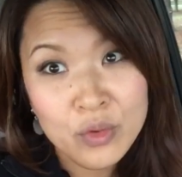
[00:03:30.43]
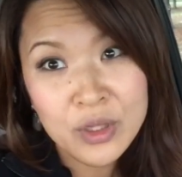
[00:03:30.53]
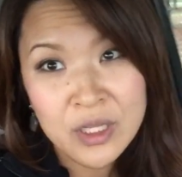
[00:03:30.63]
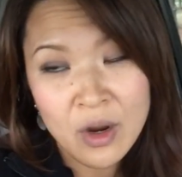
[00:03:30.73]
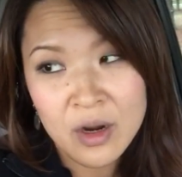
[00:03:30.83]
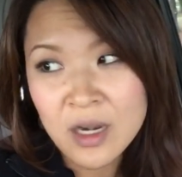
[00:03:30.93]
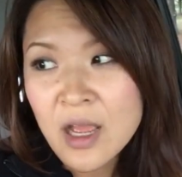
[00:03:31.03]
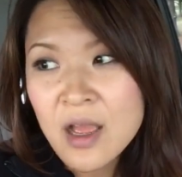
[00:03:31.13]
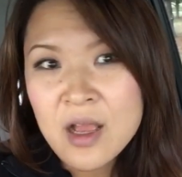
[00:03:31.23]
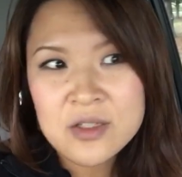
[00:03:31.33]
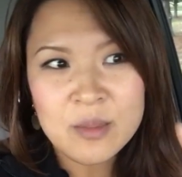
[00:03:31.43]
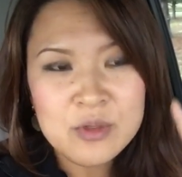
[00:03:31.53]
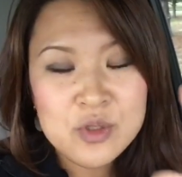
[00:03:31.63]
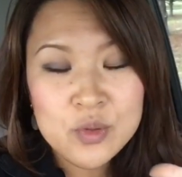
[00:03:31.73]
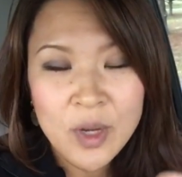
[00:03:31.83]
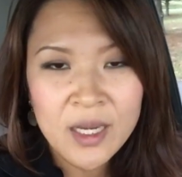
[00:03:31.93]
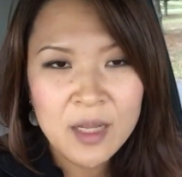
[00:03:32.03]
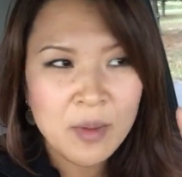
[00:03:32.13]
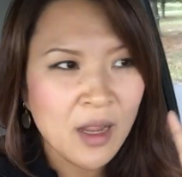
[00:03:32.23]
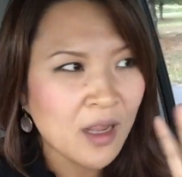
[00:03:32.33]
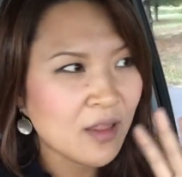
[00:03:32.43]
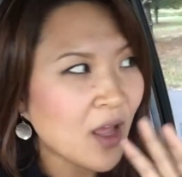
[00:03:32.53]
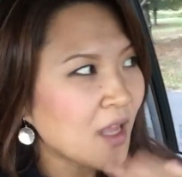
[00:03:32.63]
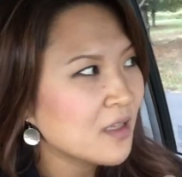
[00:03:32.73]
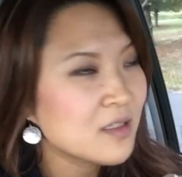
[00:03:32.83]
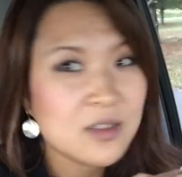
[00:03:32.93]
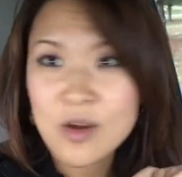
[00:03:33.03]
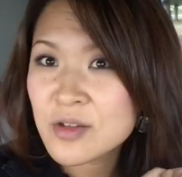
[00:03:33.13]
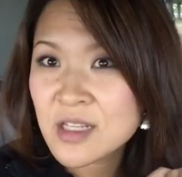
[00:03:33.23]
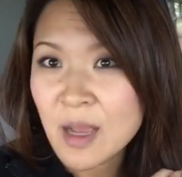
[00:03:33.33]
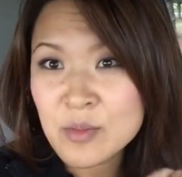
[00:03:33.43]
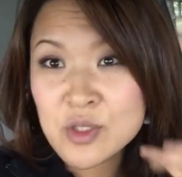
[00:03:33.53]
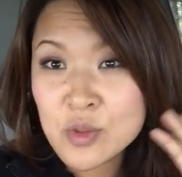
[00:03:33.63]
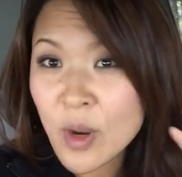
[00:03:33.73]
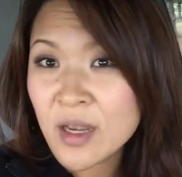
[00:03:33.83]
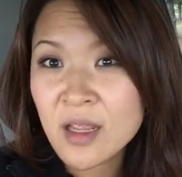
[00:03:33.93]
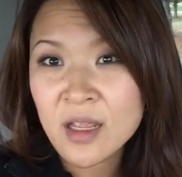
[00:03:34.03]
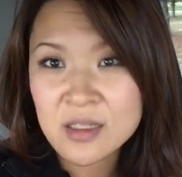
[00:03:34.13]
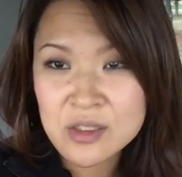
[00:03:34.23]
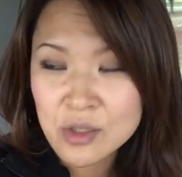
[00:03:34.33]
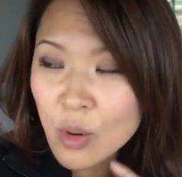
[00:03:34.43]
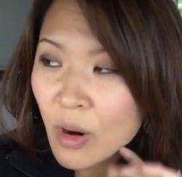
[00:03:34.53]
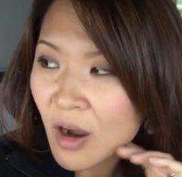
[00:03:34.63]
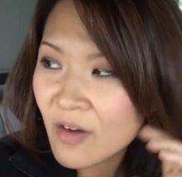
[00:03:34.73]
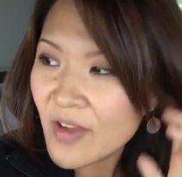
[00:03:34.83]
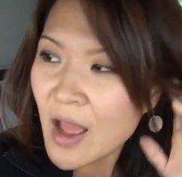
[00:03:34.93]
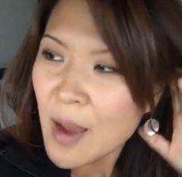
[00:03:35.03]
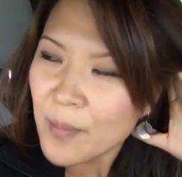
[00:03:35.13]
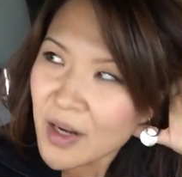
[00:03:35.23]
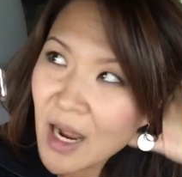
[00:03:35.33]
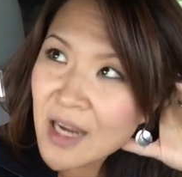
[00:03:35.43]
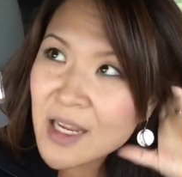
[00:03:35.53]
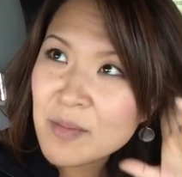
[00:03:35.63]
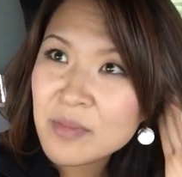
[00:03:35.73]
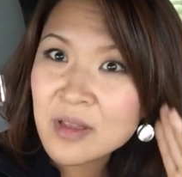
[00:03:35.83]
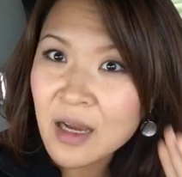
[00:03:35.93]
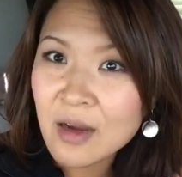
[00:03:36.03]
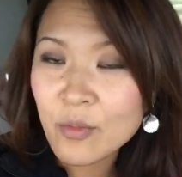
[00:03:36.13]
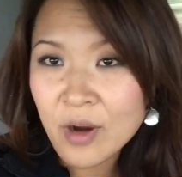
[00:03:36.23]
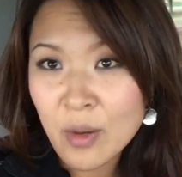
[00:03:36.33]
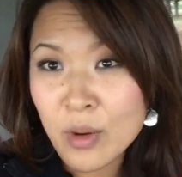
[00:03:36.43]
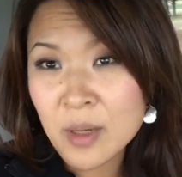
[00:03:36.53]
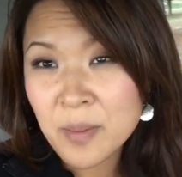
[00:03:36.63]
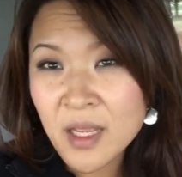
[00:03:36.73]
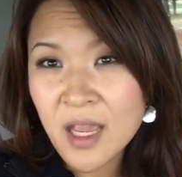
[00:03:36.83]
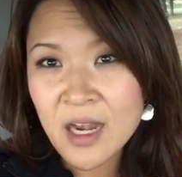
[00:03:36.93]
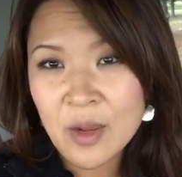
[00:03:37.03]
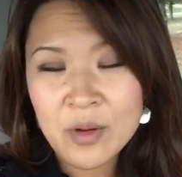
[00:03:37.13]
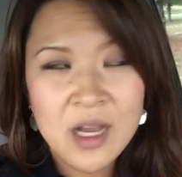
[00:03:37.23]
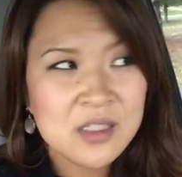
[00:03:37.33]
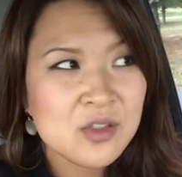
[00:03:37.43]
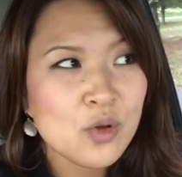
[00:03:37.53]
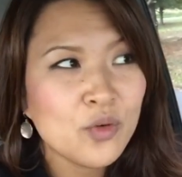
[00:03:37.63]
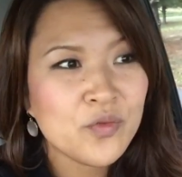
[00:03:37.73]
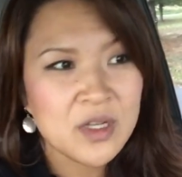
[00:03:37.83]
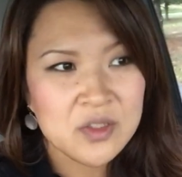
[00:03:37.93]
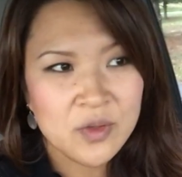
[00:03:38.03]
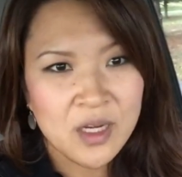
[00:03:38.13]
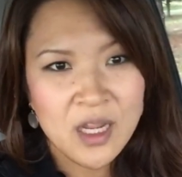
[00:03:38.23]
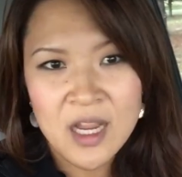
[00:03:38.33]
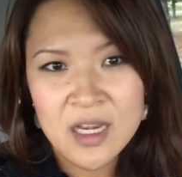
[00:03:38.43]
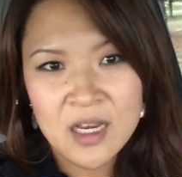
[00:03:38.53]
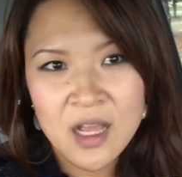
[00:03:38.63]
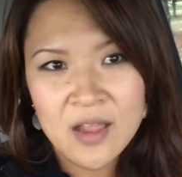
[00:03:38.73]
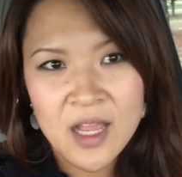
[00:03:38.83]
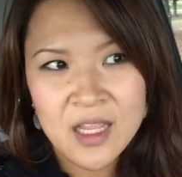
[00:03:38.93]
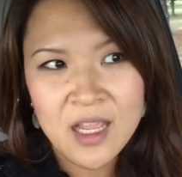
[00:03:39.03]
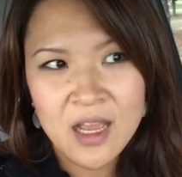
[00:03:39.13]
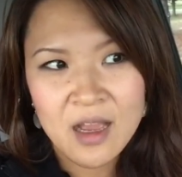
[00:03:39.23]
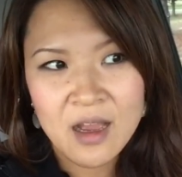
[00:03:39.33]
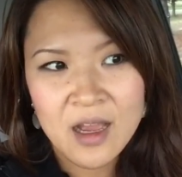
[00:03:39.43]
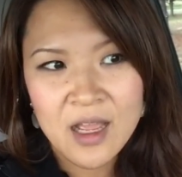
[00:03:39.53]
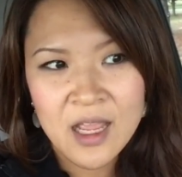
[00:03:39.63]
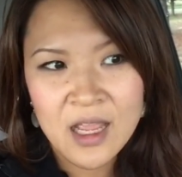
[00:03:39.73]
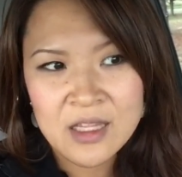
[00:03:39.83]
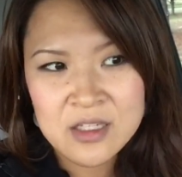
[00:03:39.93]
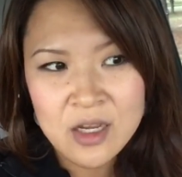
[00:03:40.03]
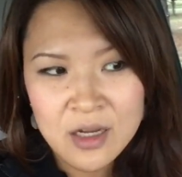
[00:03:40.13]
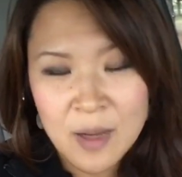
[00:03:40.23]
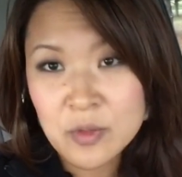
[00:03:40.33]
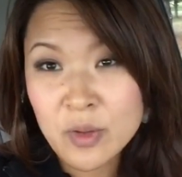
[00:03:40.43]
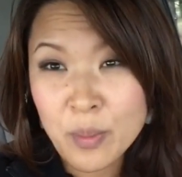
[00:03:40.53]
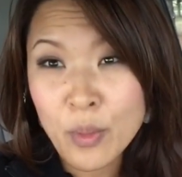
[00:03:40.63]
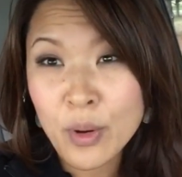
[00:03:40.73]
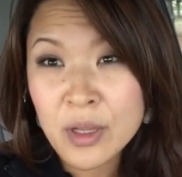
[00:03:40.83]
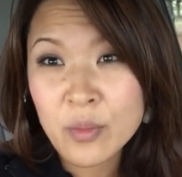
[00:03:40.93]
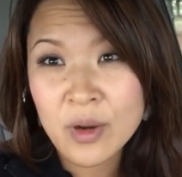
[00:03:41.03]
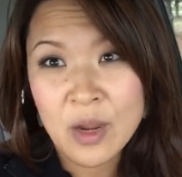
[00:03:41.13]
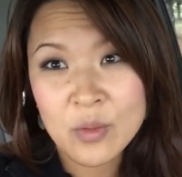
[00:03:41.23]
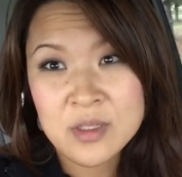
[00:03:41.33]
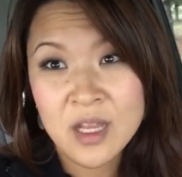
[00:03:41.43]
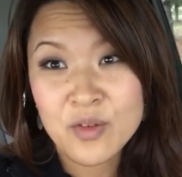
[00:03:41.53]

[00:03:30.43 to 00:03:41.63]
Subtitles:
really hard. So I'm sweating seriously, I'm sweating it so off, but I am not where I want to be. And I got so frustrated, and like, it took up to a point where I was getting